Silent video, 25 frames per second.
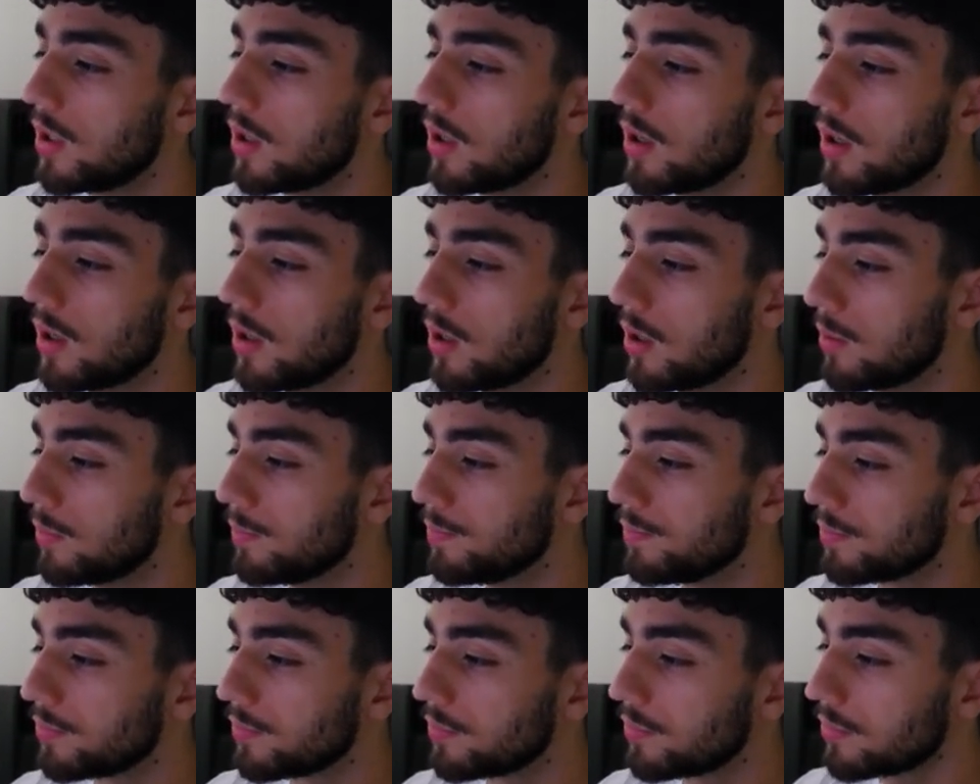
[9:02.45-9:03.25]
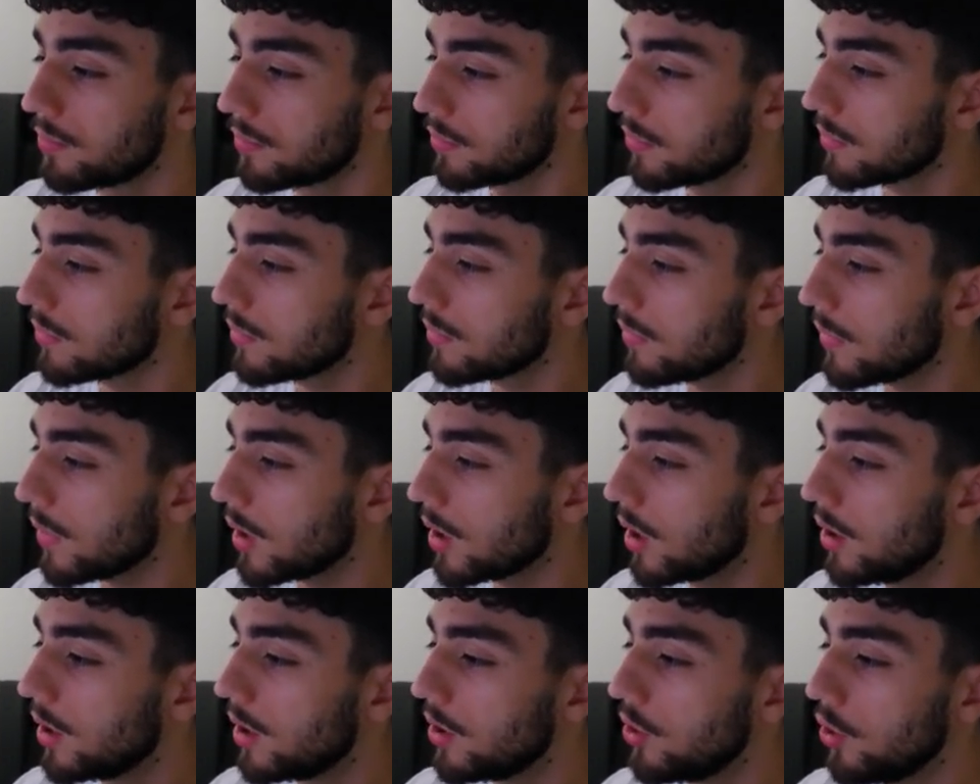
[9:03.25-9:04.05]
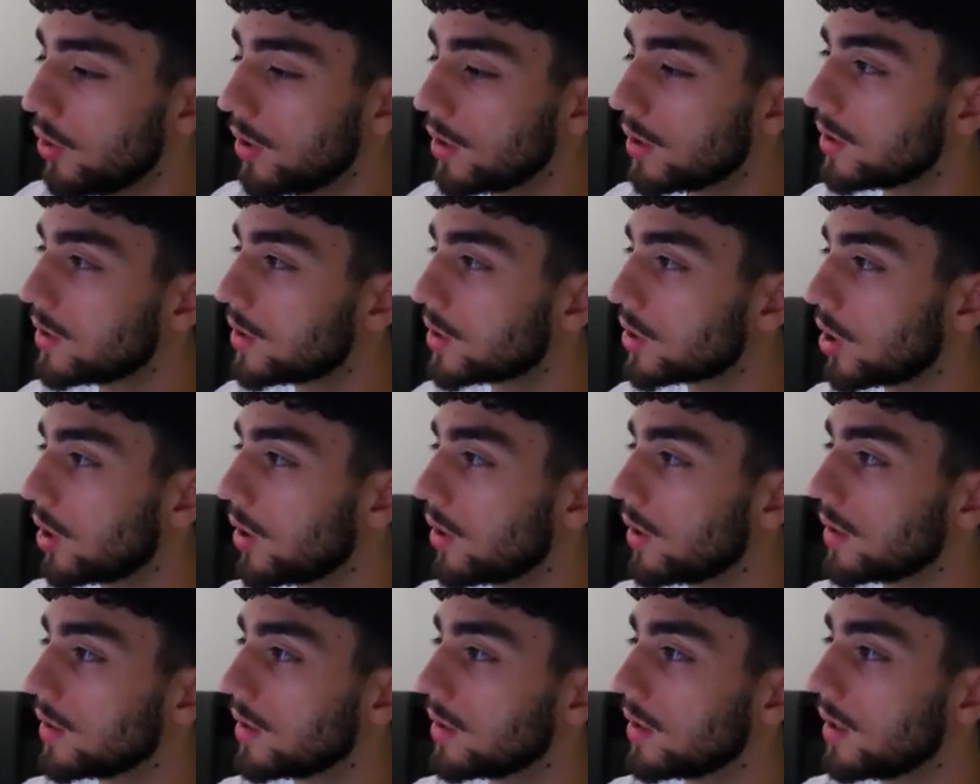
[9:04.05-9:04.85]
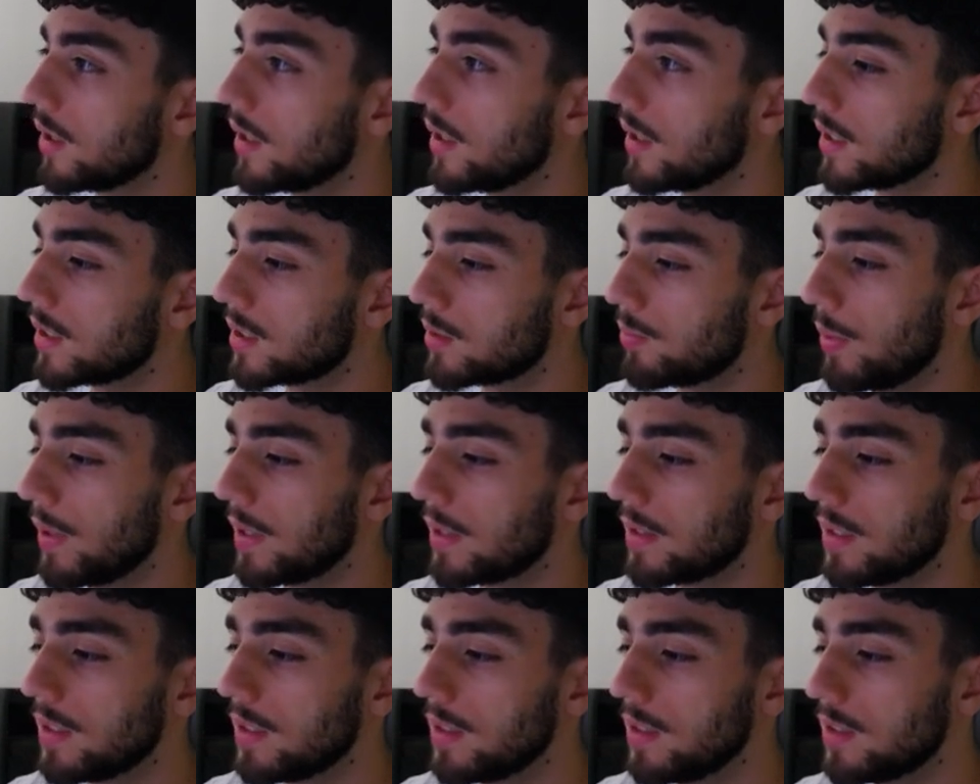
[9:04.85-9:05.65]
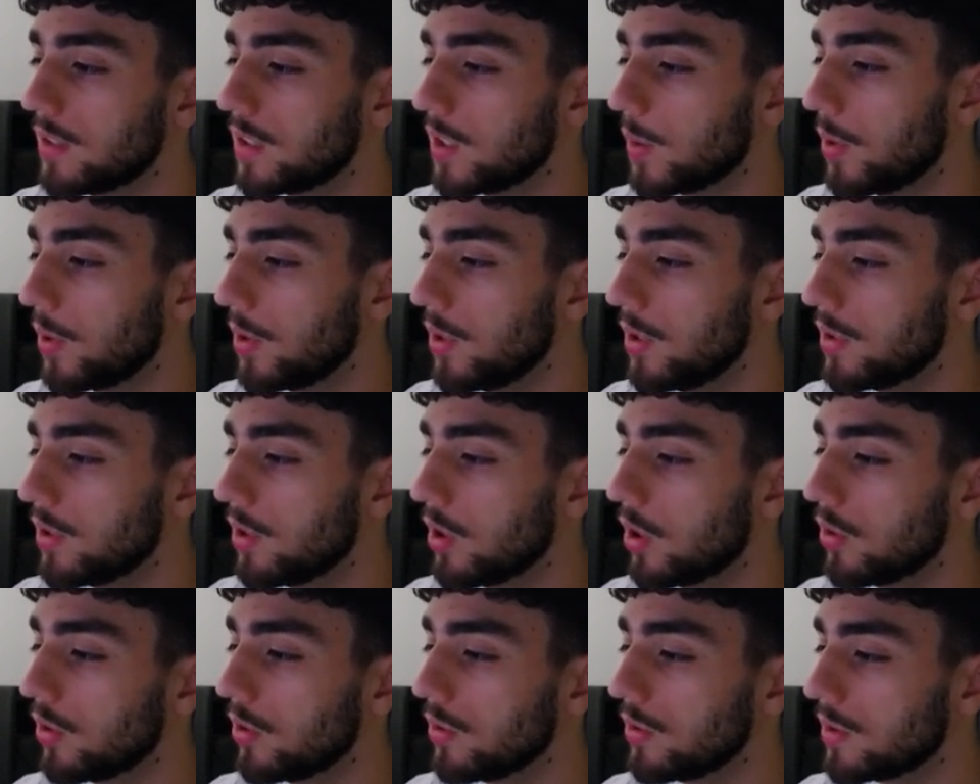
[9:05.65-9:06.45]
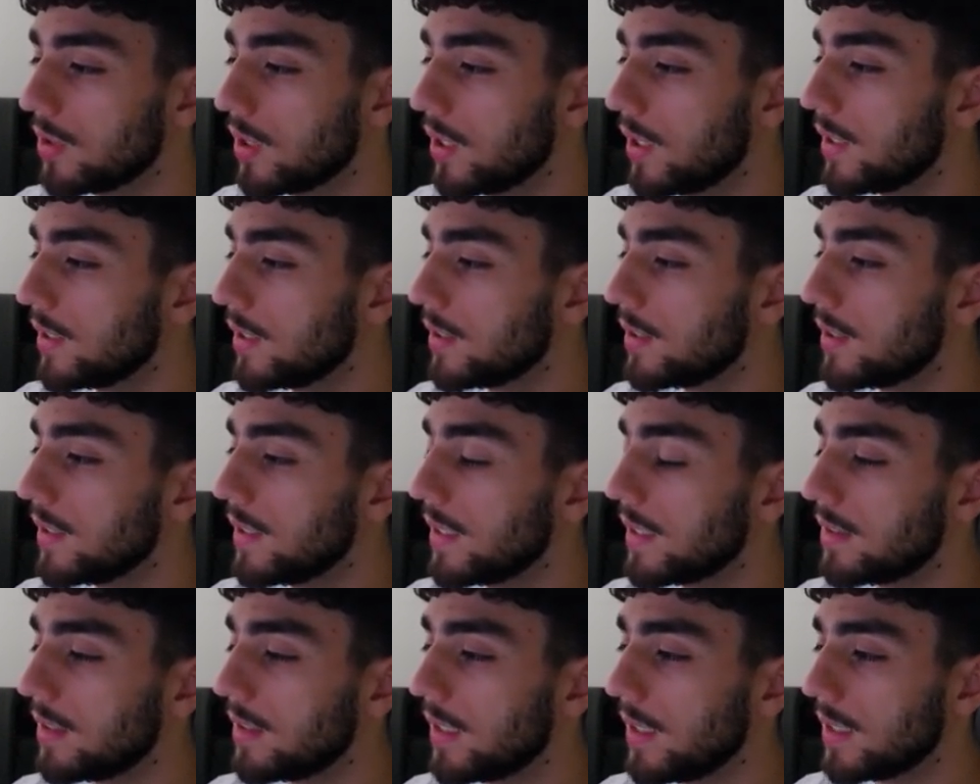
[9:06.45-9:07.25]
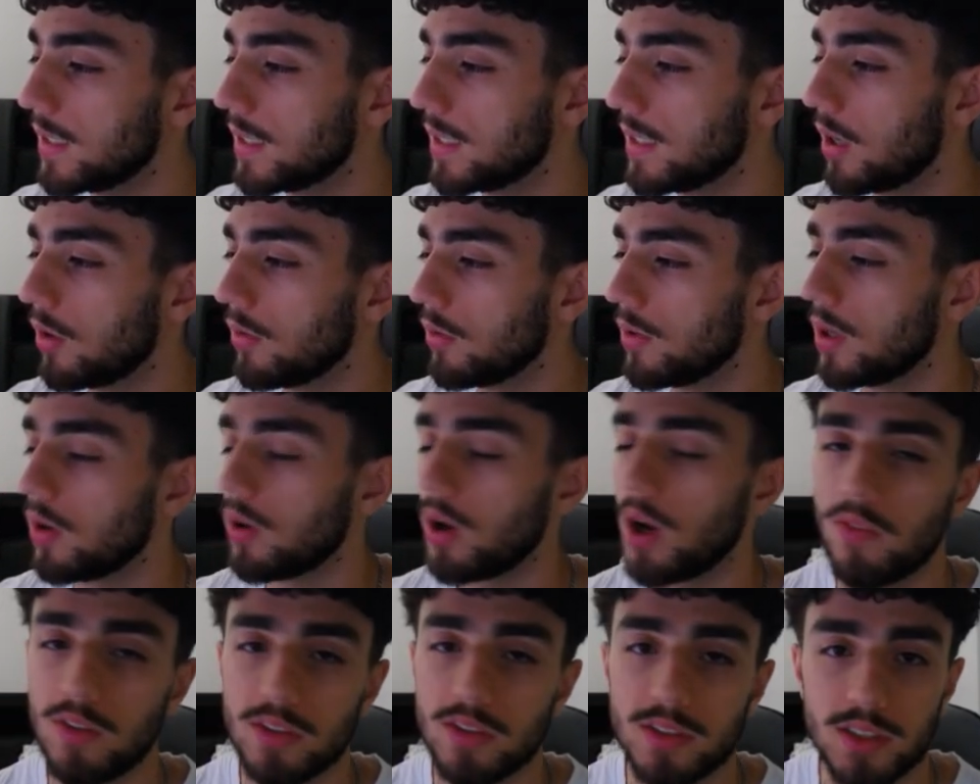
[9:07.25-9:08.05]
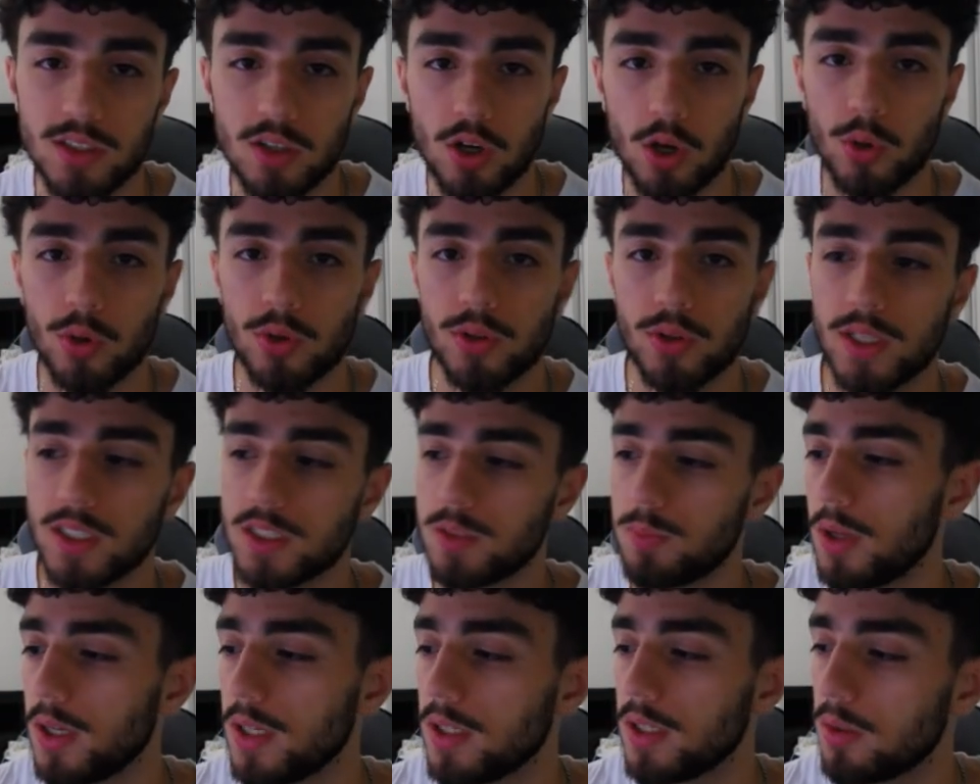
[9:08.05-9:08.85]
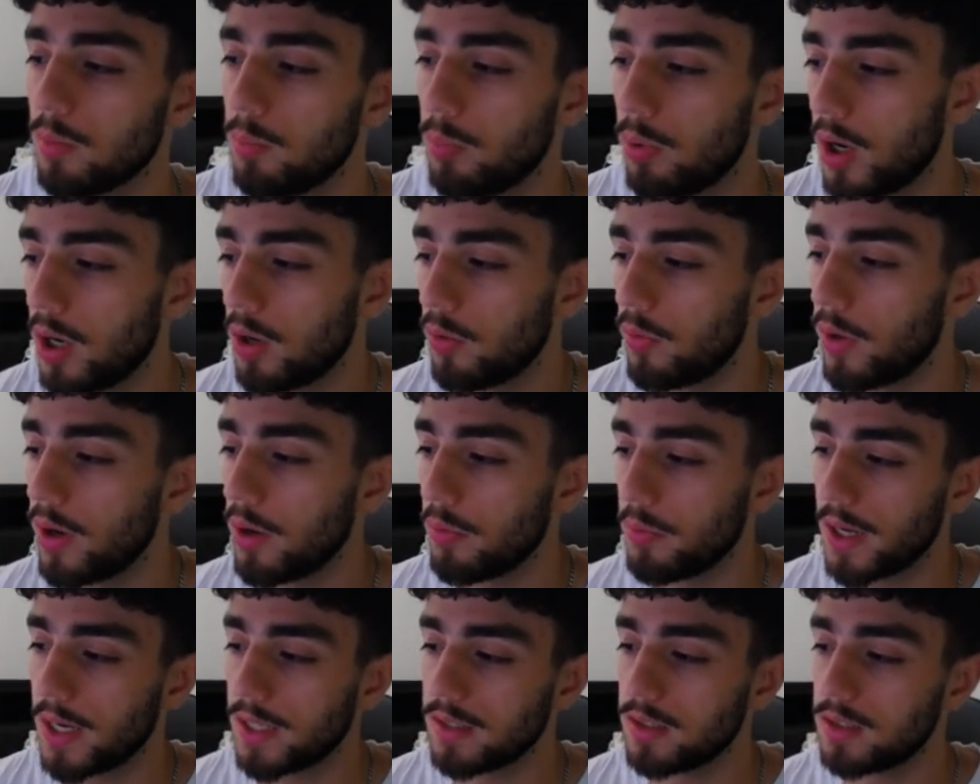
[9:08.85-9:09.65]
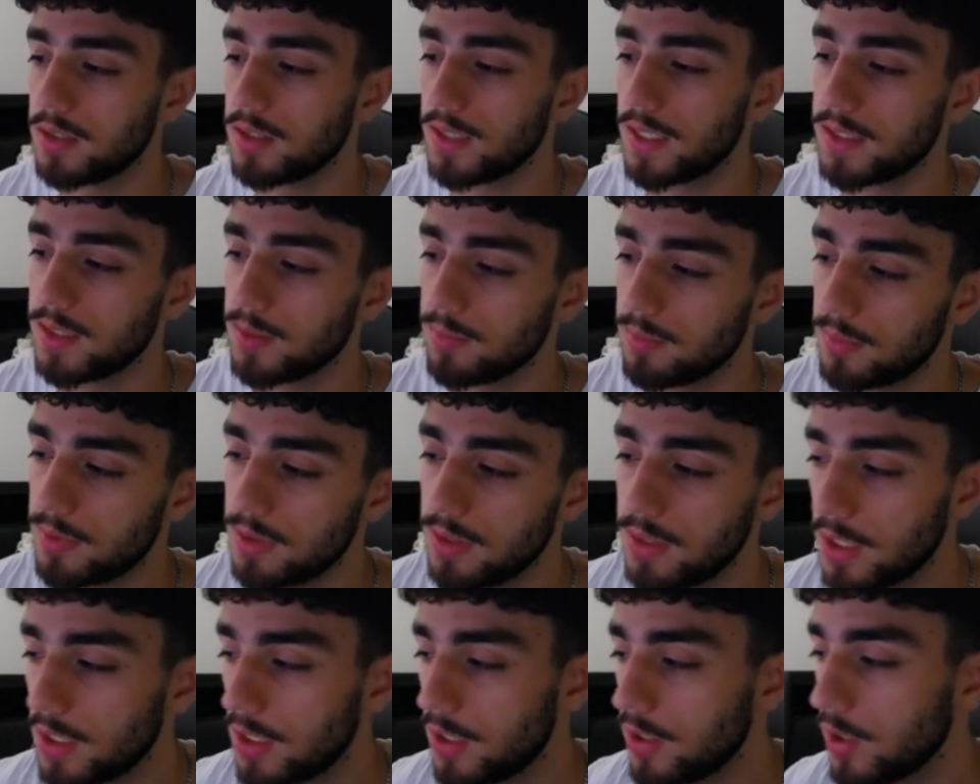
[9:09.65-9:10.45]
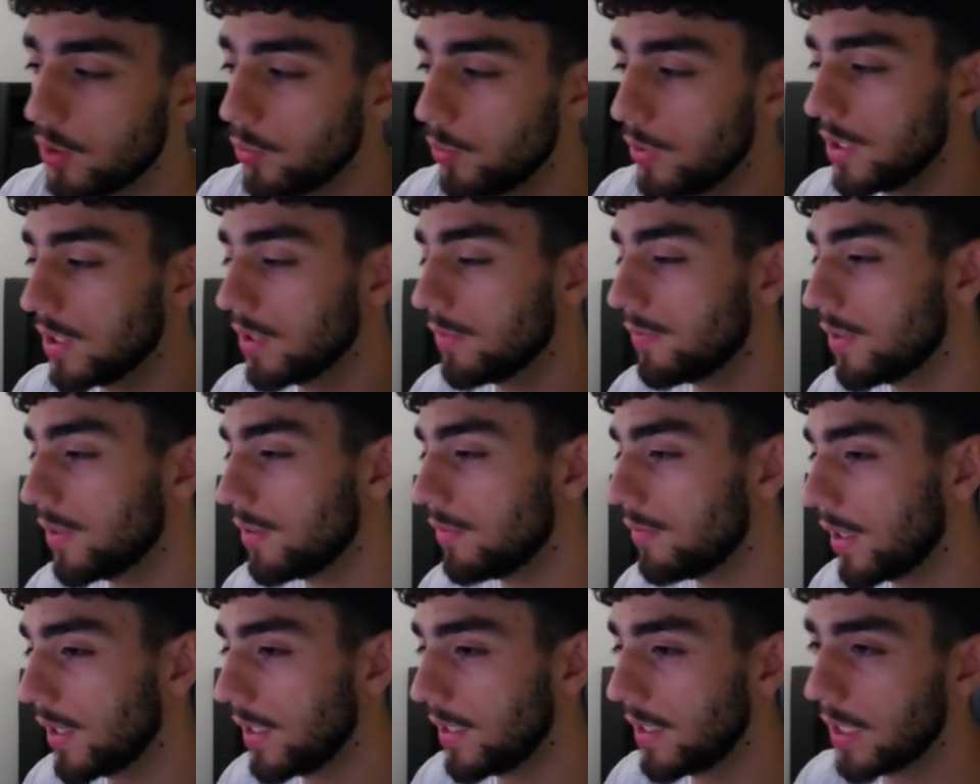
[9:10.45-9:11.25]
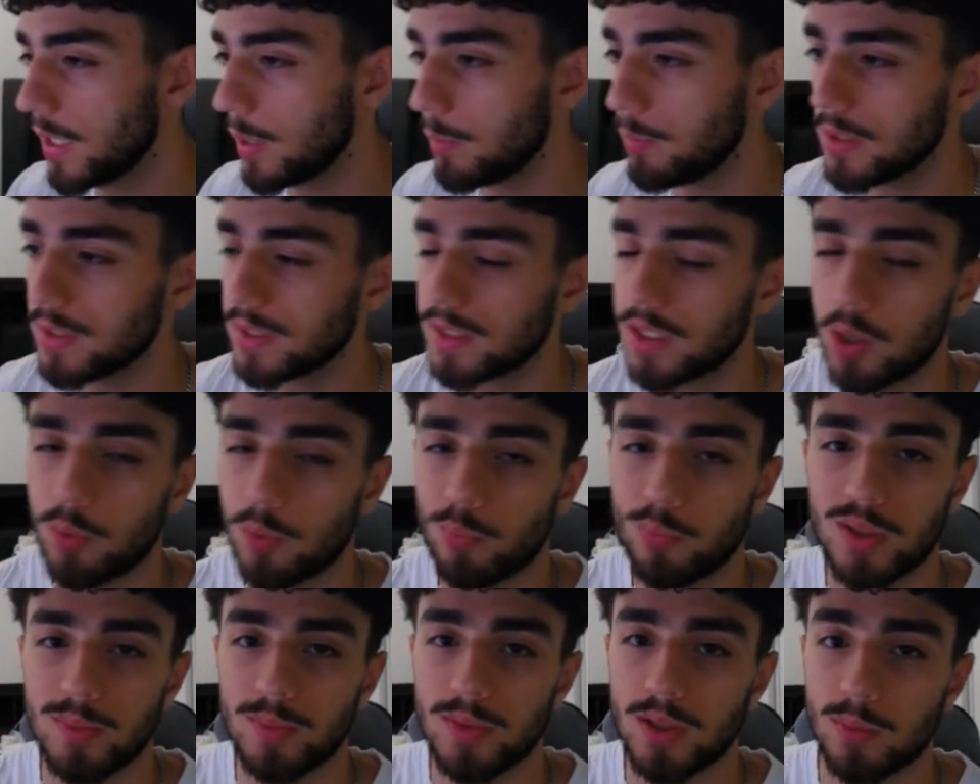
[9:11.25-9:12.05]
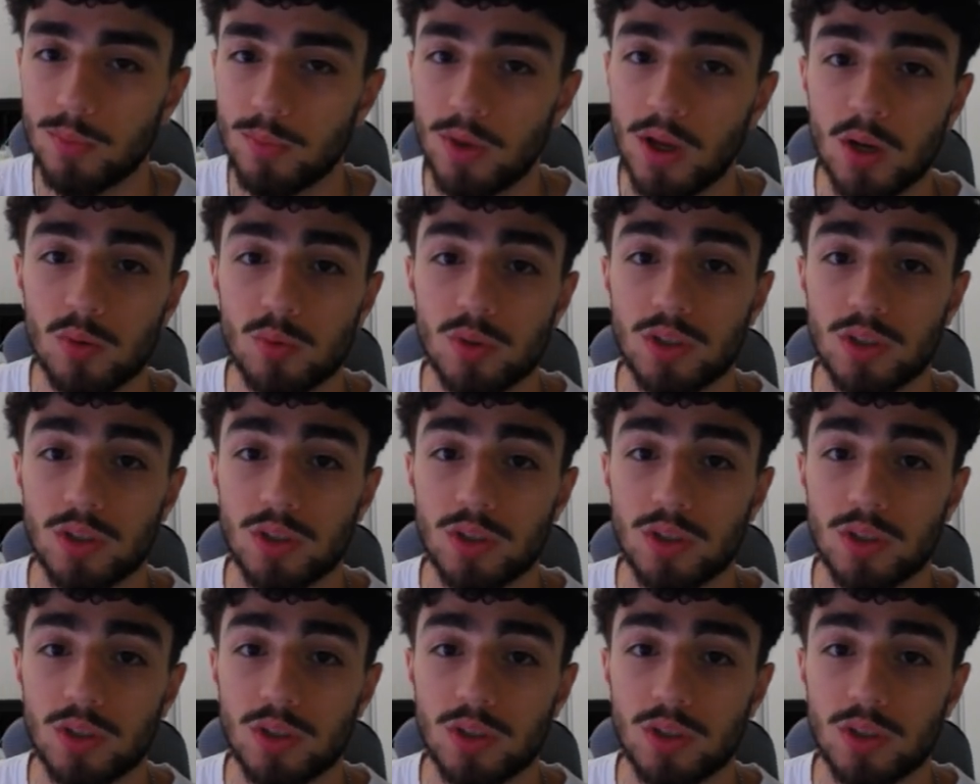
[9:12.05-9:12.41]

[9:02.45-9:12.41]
And you can start expecting some of these lows to get taken out. Now, obviously, other things play into part, right? We had this SMT here, the weekly fair value gap, discount premium.